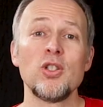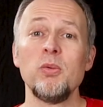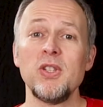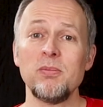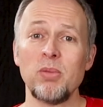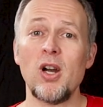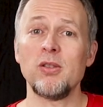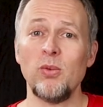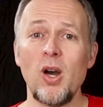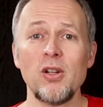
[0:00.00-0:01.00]
So we did
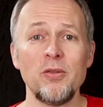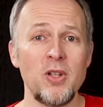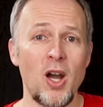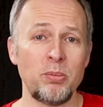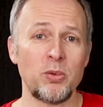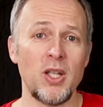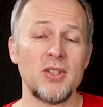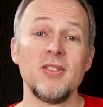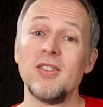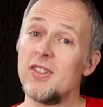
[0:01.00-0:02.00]
part one of the
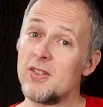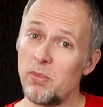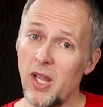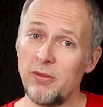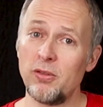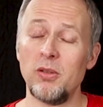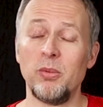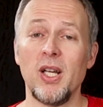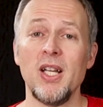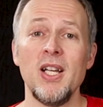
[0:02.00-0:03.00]
upgrade, the display
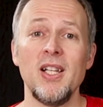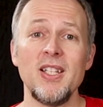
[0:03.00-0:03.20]
firmware.